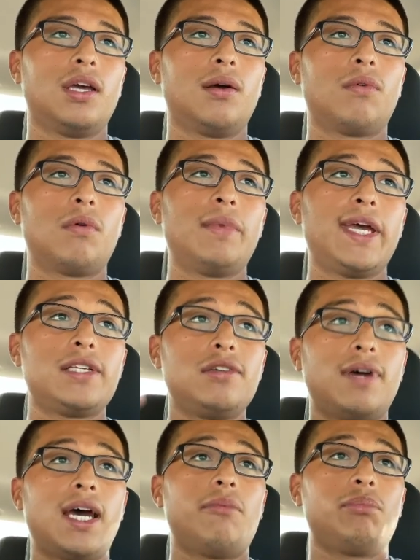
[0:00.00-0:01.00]
and what makes
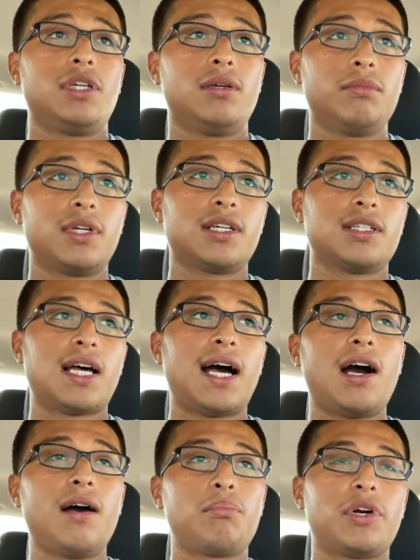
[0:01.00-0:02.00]
you happy because
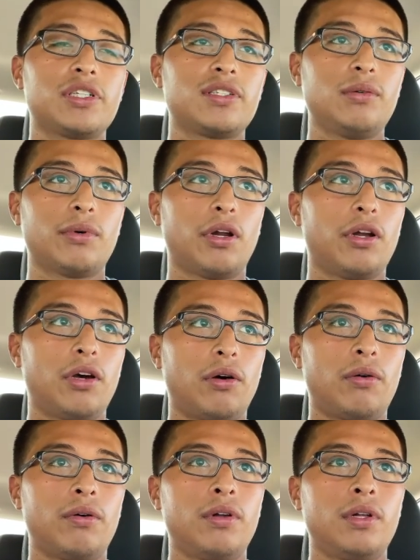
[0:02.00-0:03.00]
I personally want to
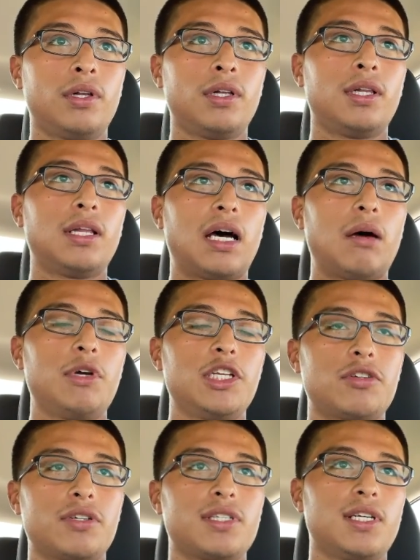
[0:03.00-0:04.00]
know I'm
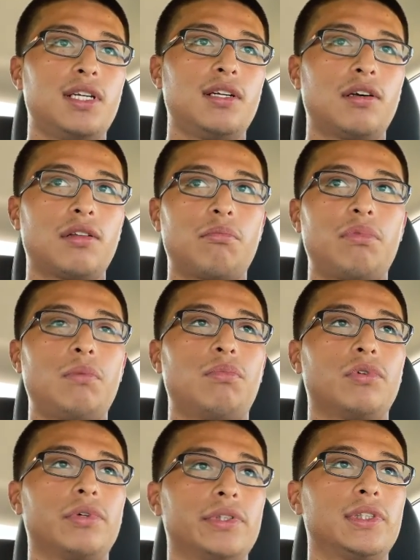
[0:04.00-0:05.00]
interested in other
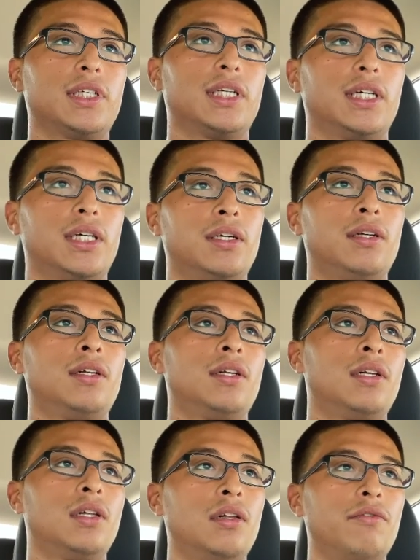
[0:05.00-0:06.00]
people's uh,
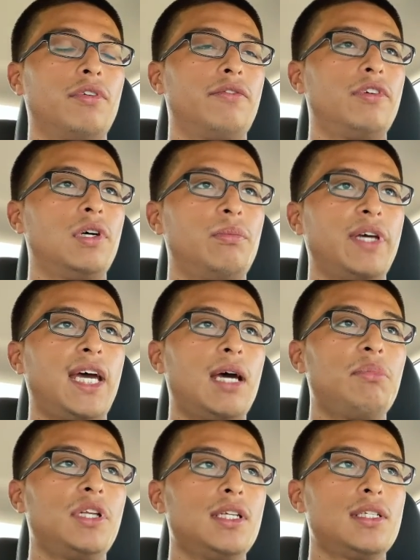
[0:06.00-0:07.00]
fulfillment
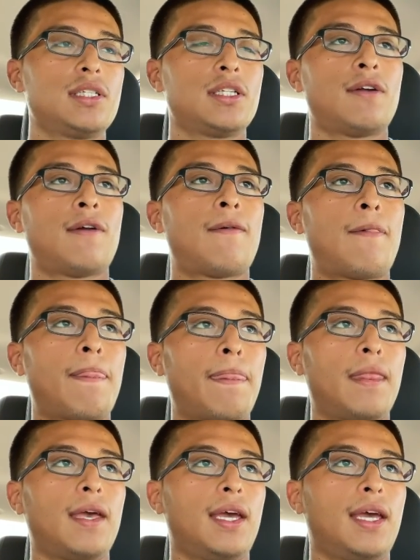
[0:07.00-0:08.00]
happiness
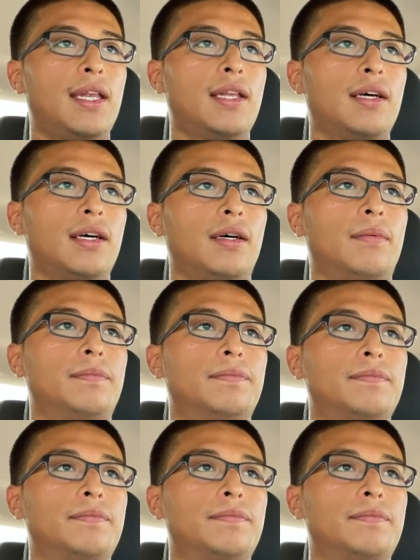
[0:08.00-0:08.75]
and uh,